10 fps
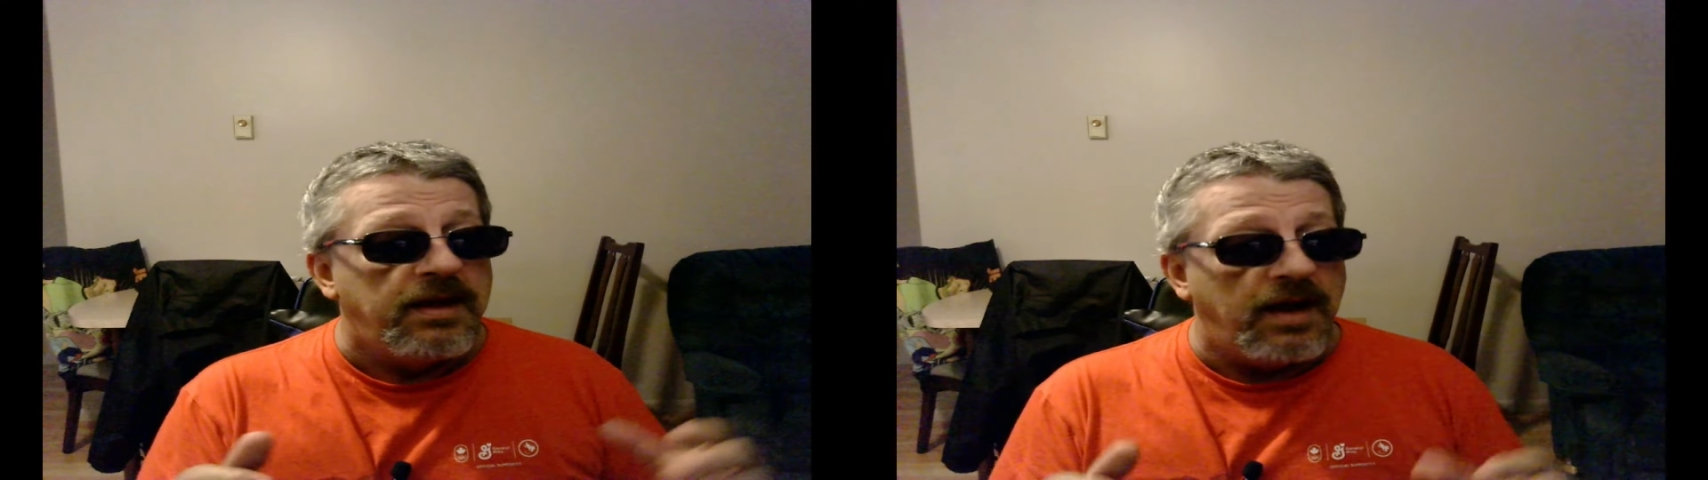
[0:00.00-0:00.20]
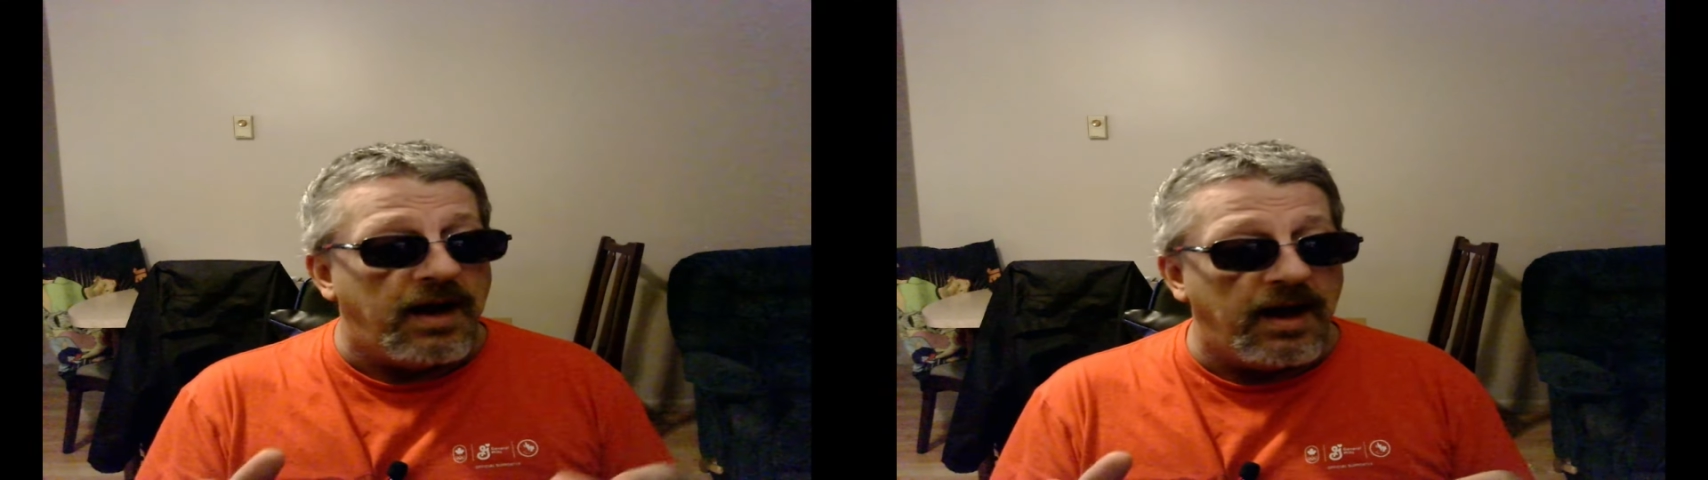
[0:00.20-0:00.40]

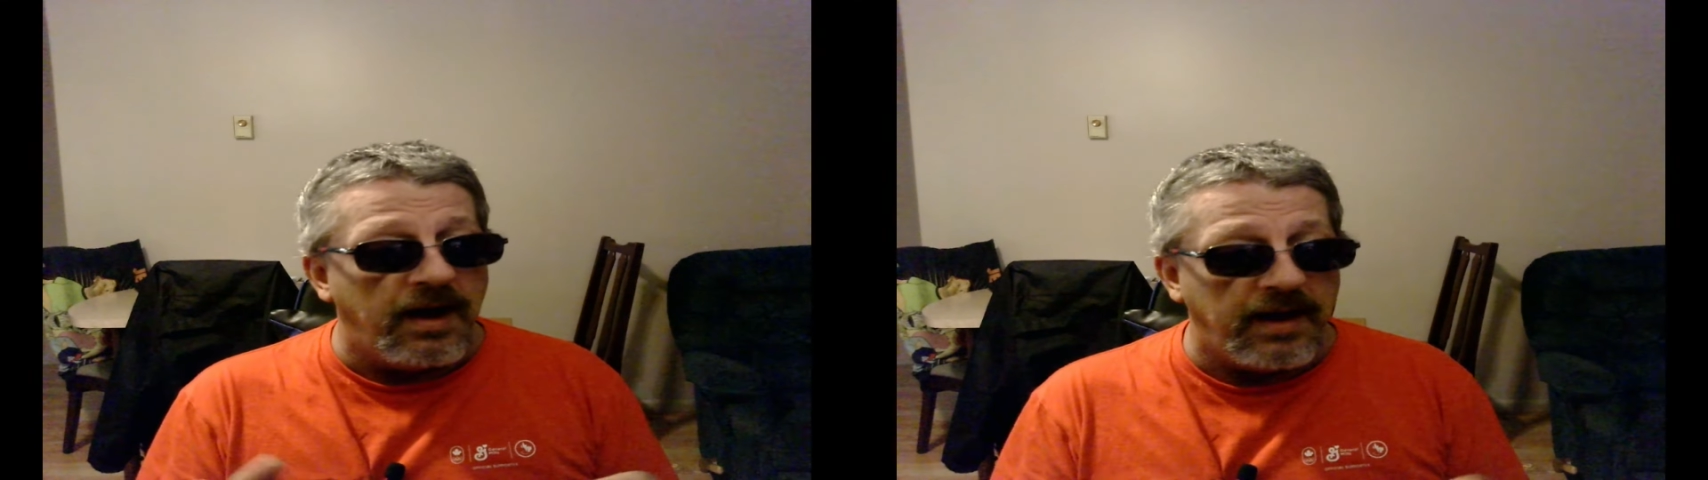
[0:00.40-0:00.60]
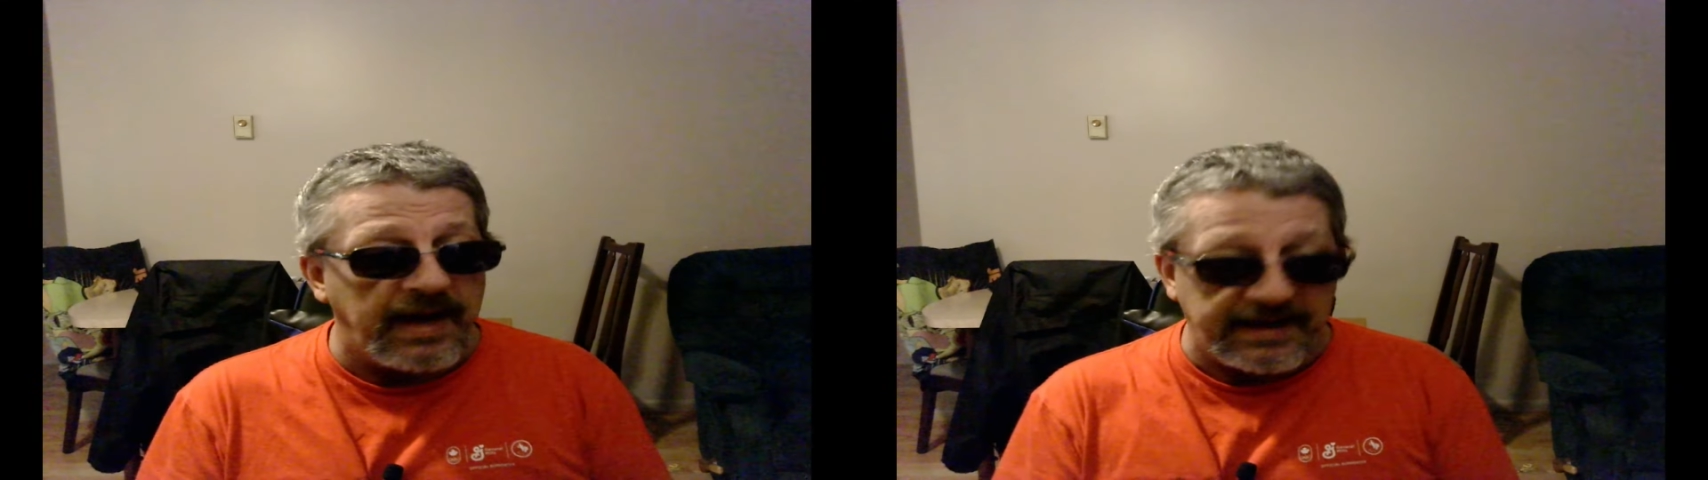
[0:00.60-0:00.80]

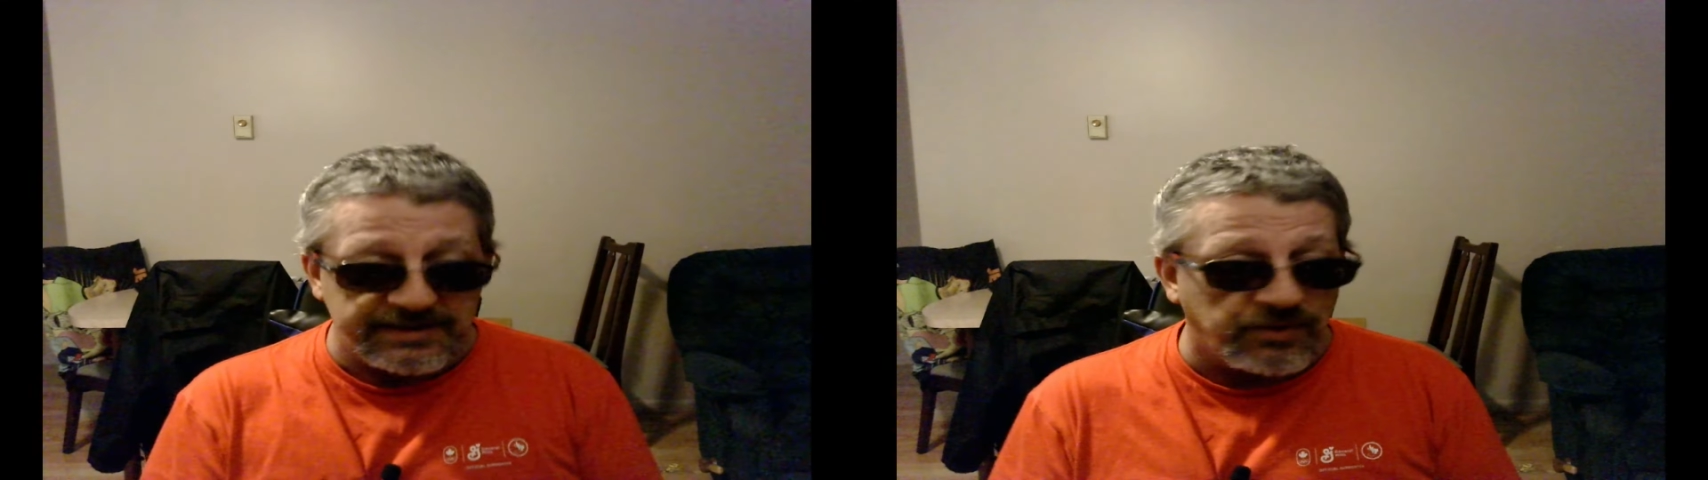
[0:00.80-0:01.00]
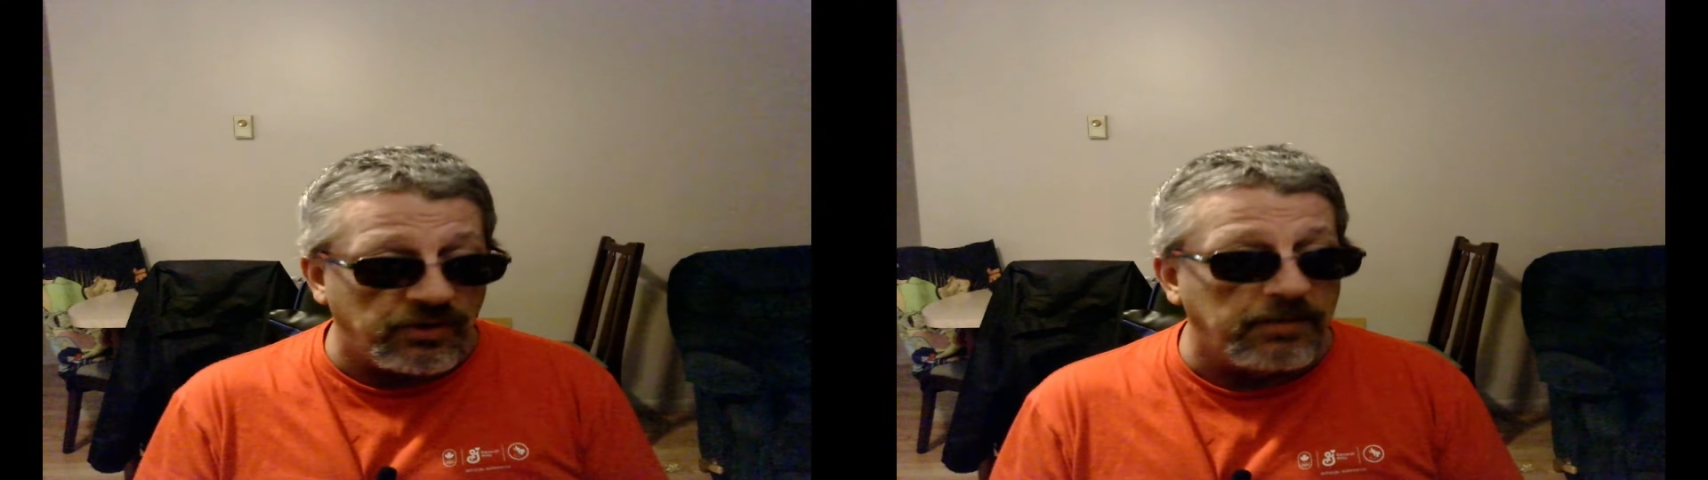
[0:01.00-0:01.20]
uh, had
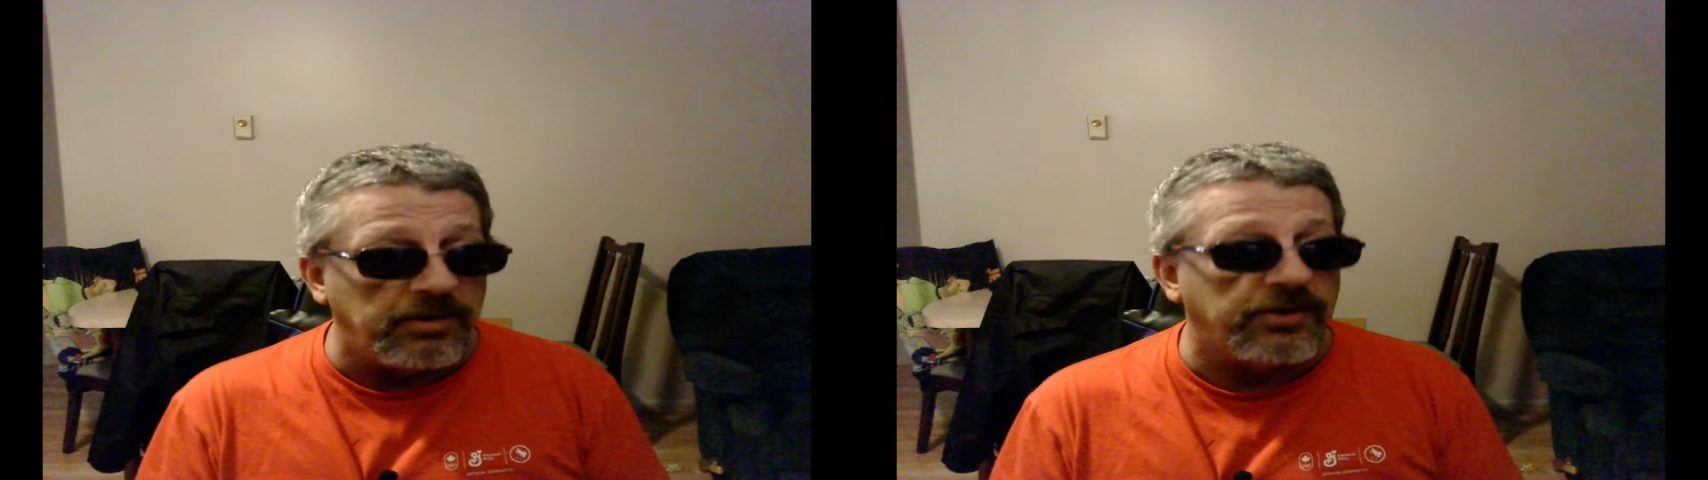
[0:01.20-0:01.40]
his horrible